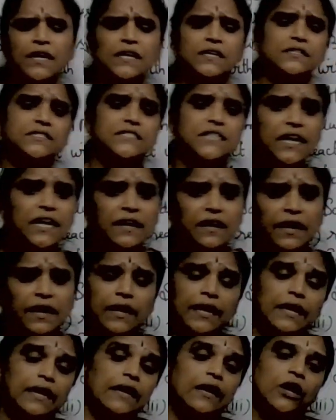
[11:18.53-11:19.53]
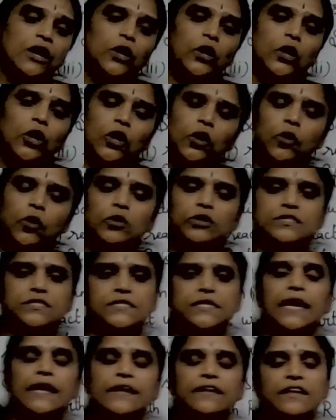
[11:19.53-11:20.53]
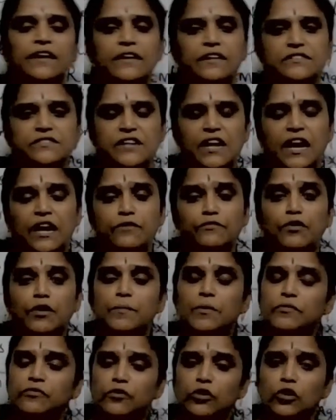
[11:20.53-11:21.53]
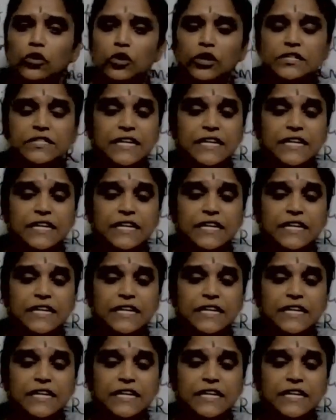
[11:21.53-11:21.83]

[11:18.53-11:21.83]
Generally, glucose in the crystalline form of glucose,